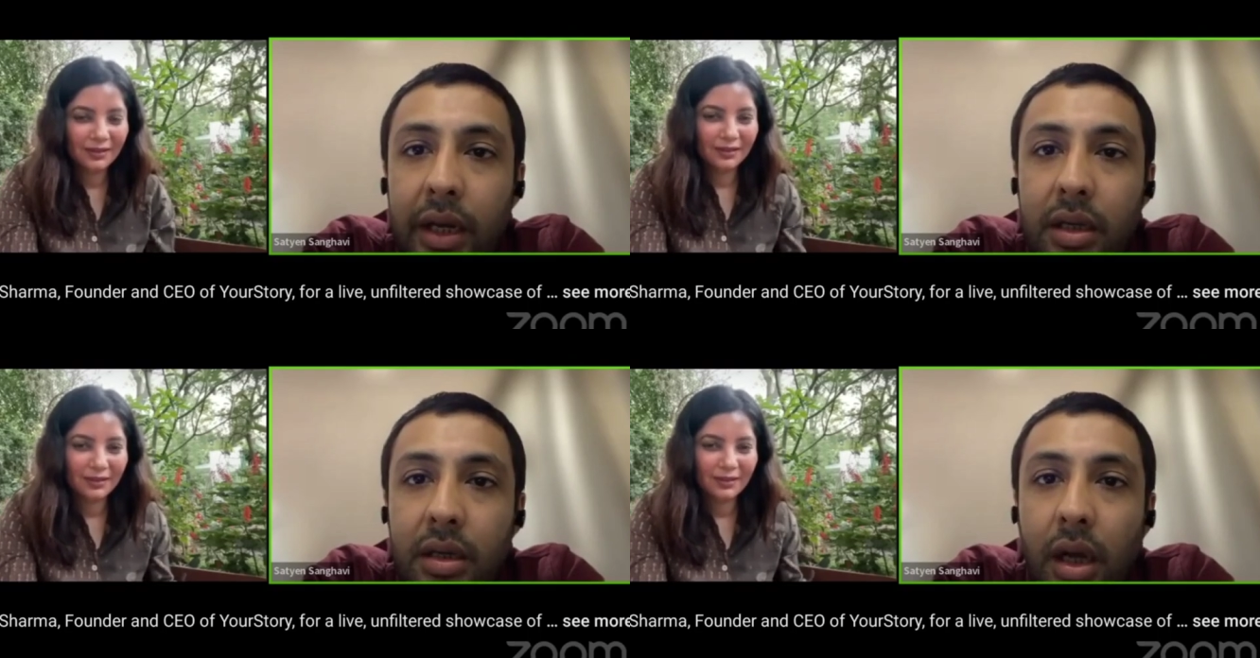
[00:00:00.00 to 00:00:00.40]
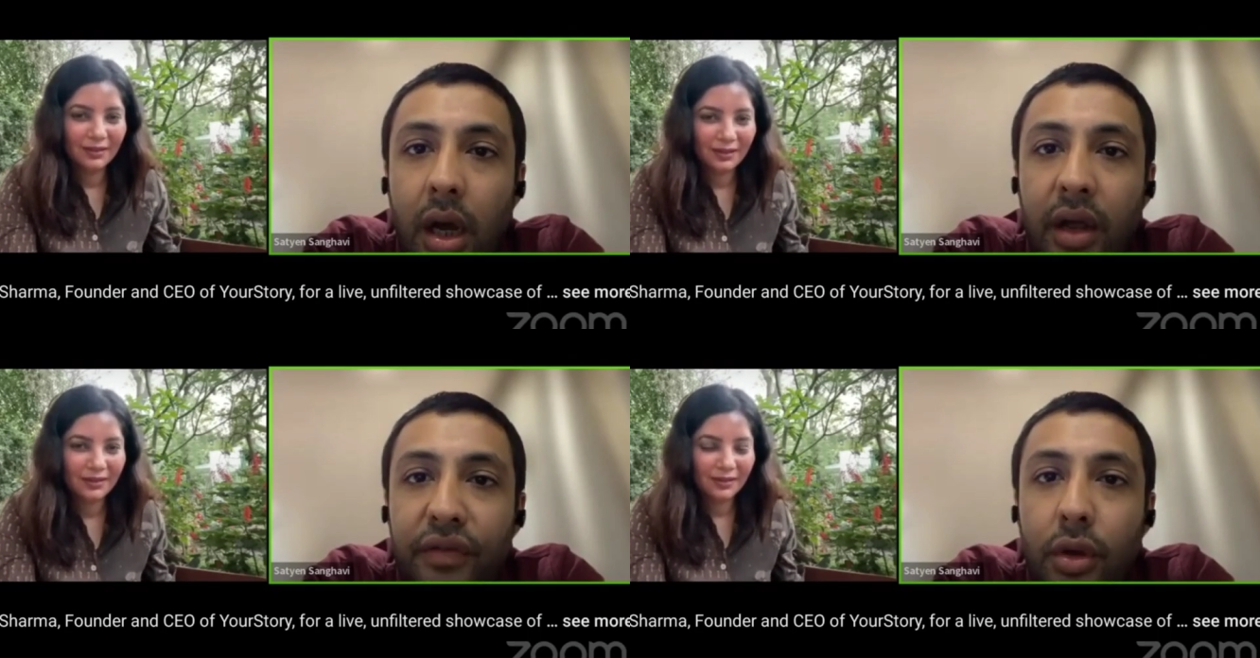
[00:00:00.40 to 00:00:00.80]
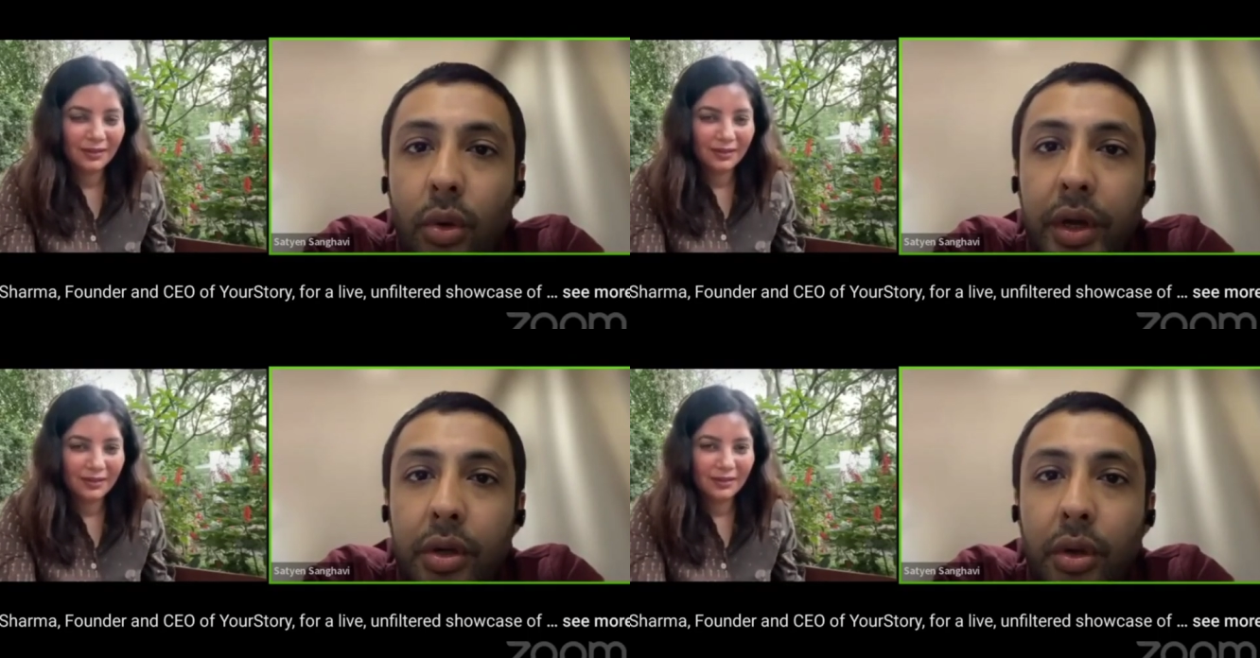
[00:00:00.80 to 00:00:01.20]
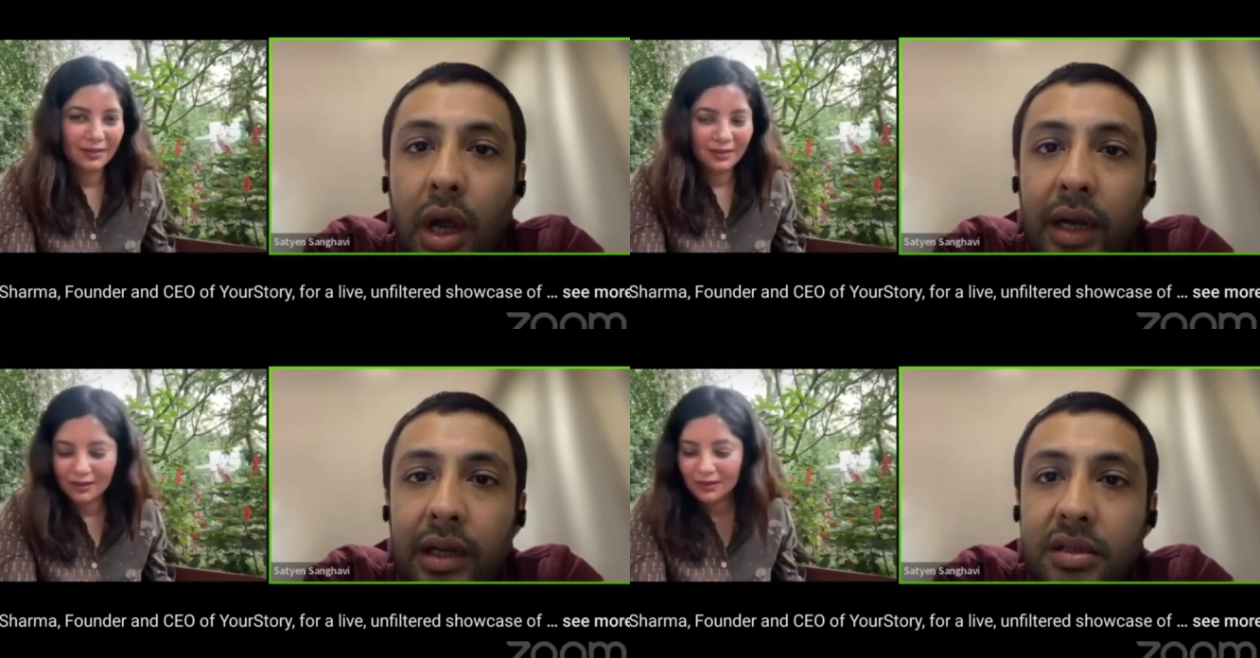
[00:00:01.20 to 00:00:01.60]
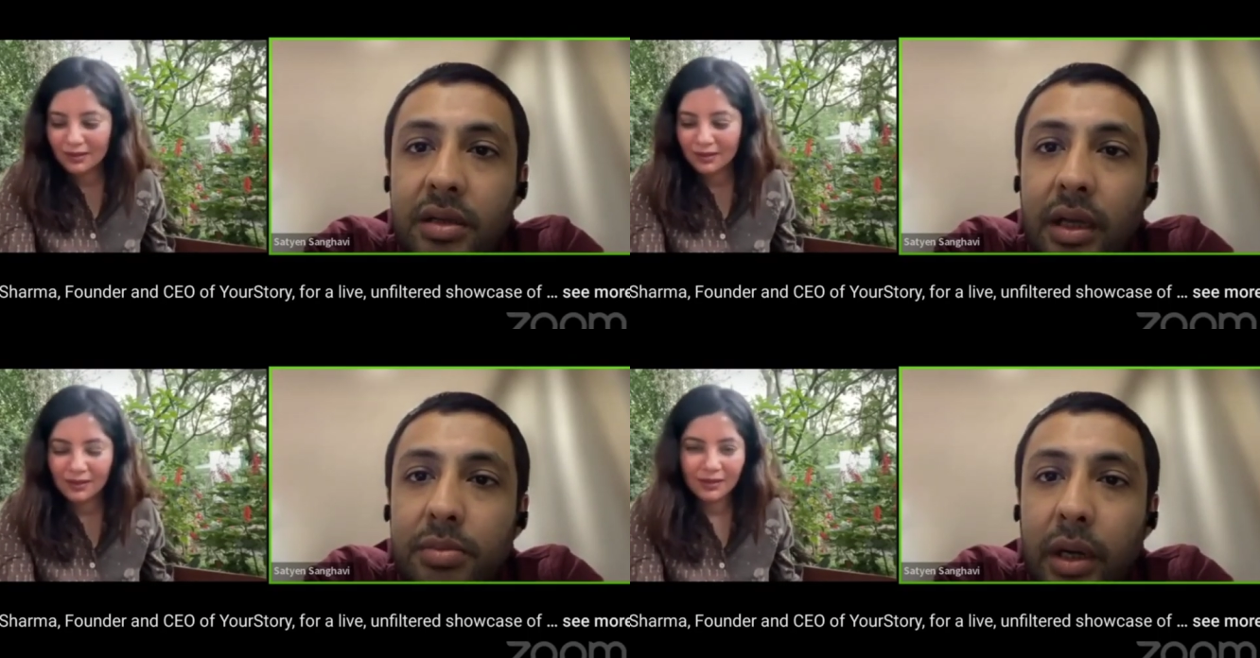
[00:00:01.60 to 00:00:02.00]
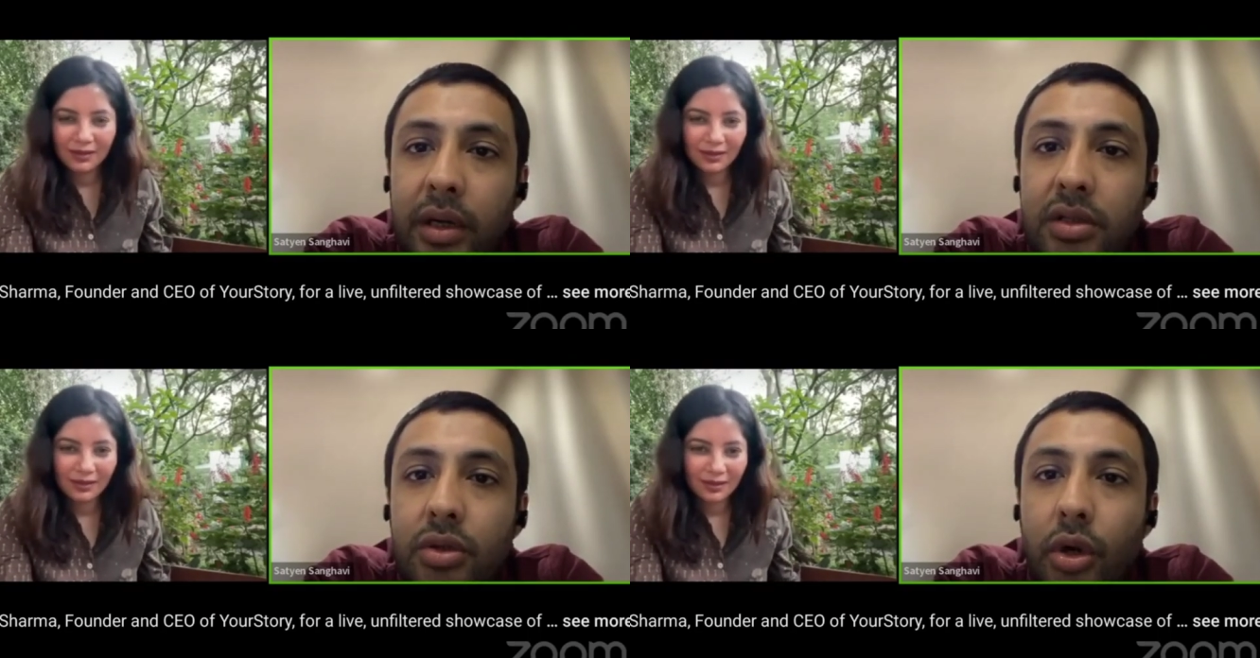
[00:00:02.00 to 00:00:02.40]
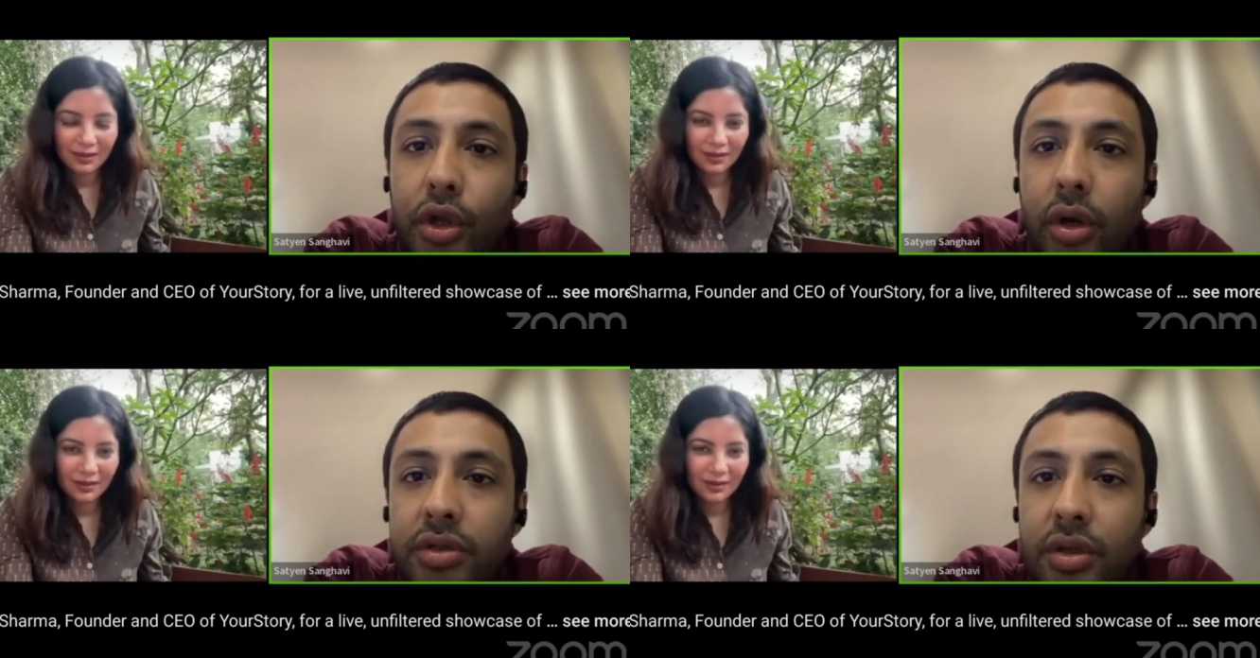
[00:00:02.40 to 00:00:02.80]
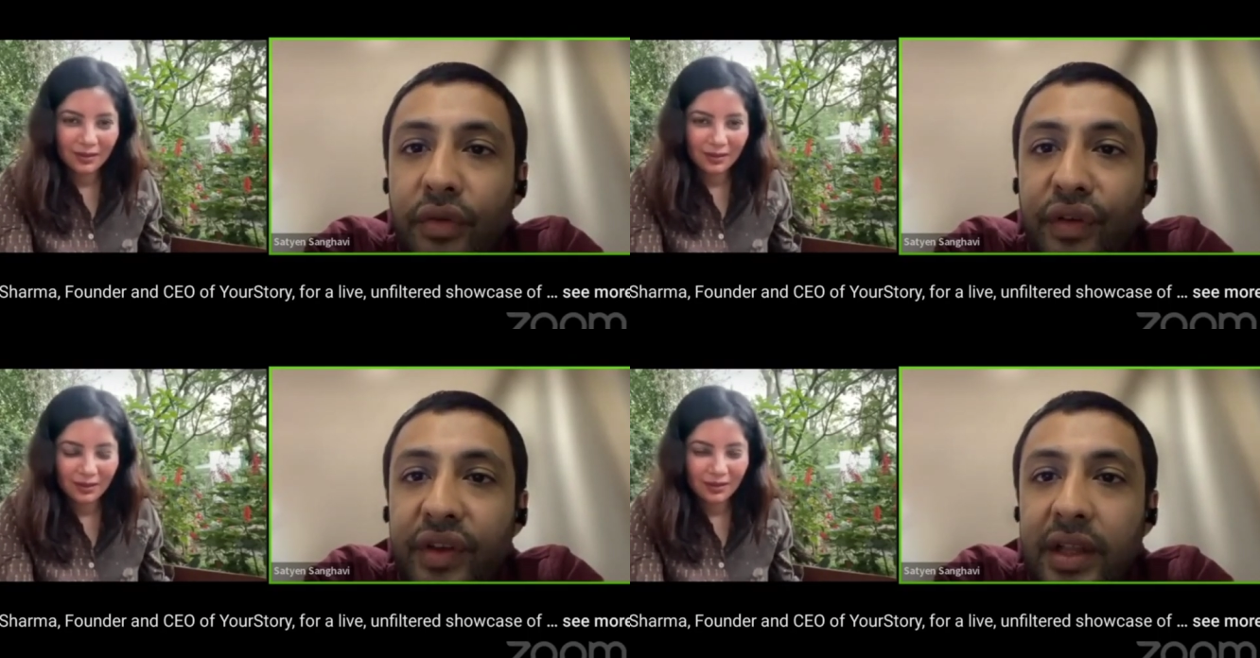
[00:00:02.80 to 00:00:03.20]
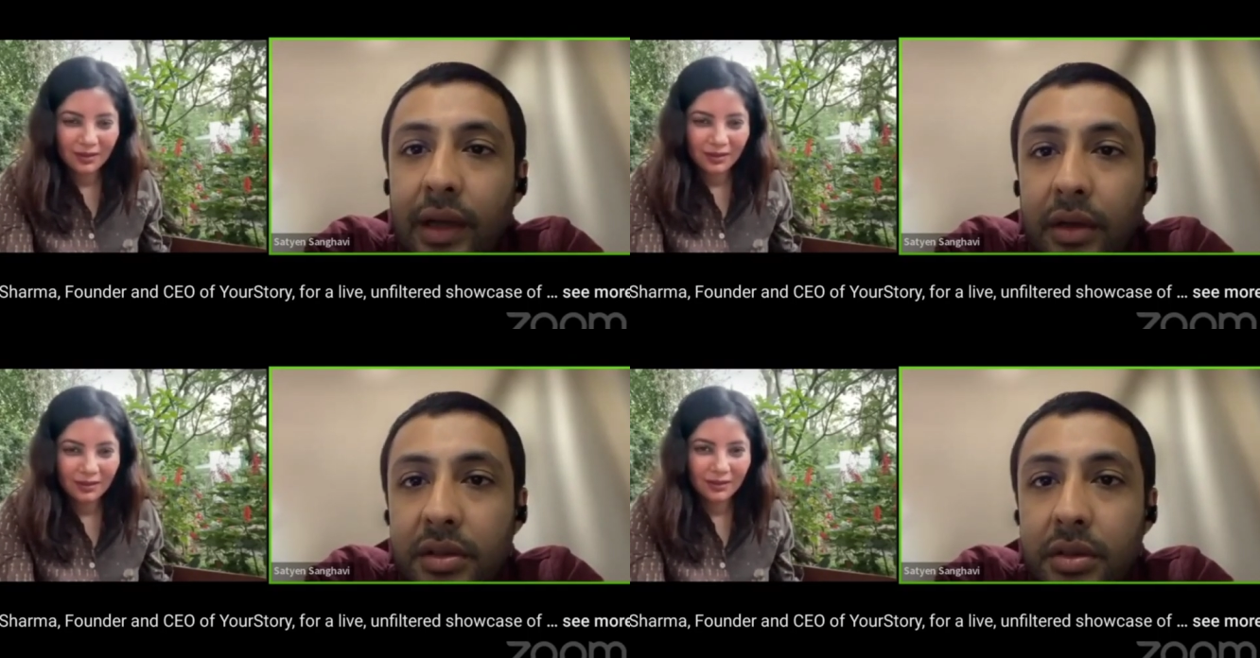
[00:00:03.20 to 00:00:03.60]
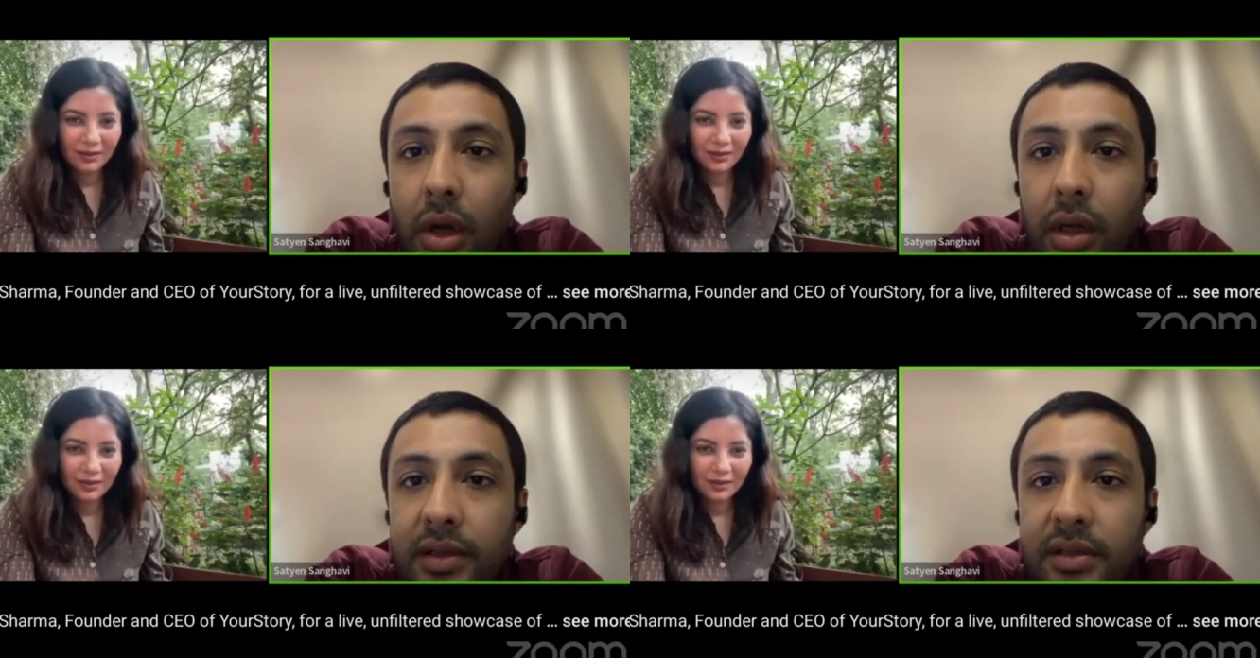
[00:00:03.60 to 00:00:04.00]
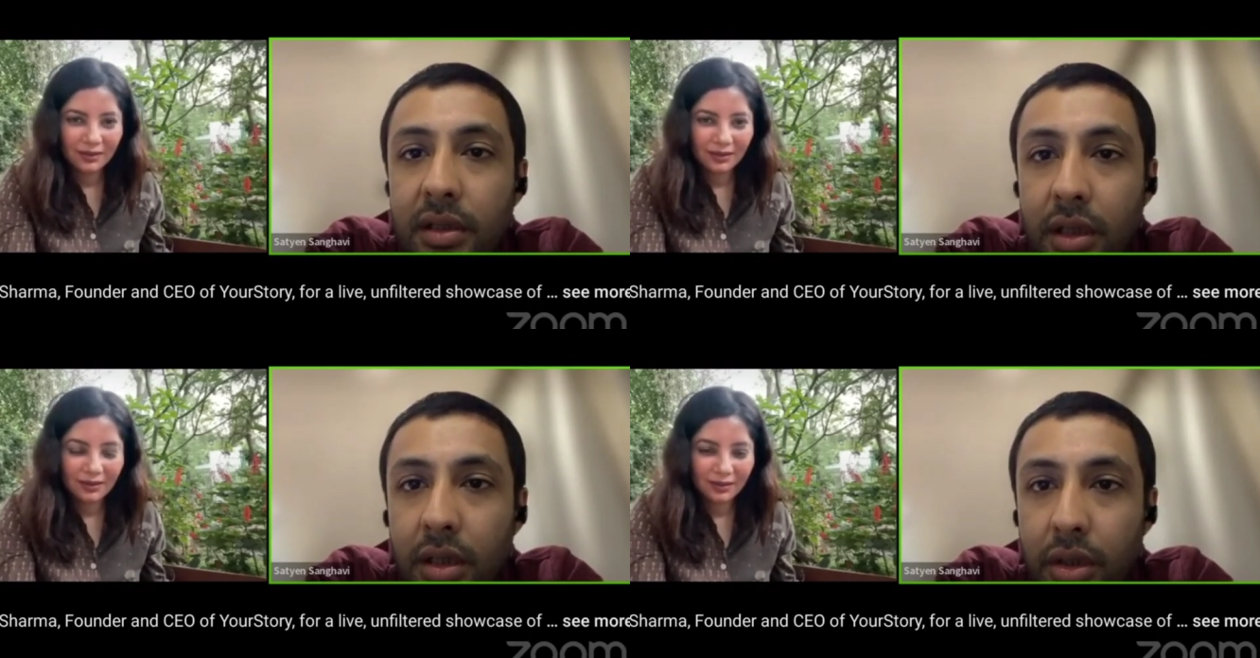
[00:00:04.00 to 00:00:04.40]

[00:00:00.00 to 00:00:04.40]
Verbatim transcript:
Speaker 1: market, uh, if you go into your cartilage transplant, it's going to cost you fifty thousand dollars in